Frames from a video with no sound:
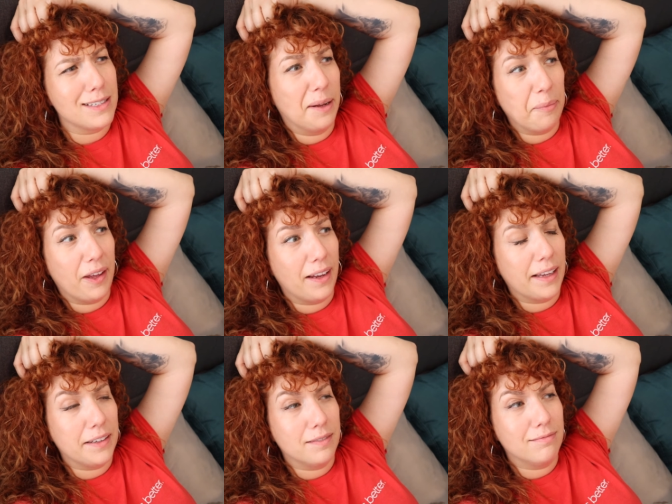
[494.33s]
something
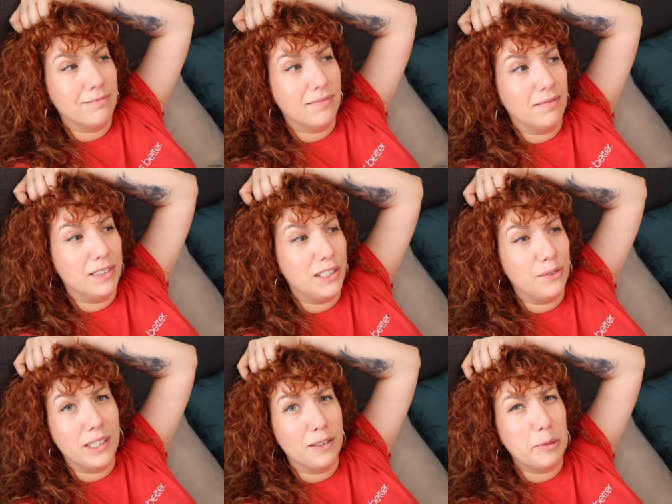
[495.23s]
and you
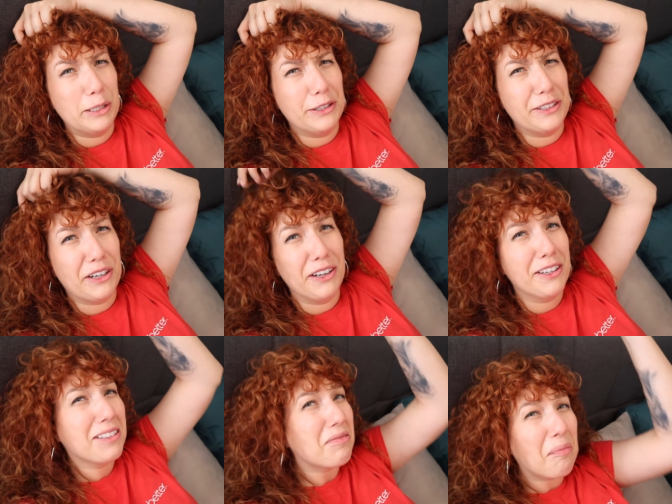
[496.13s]
eat a meal in the
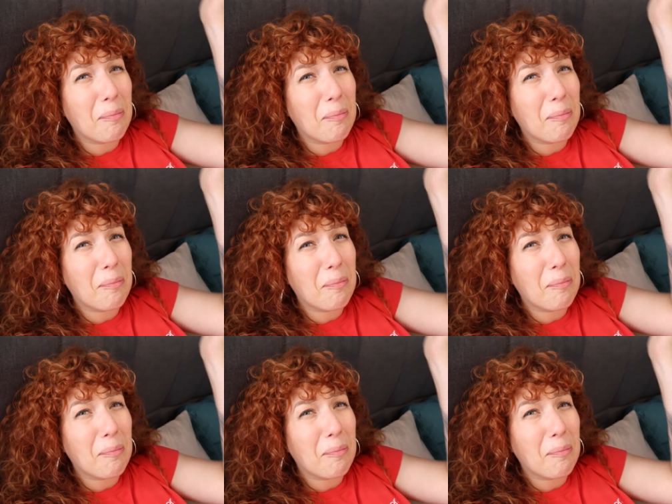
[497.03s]
dark.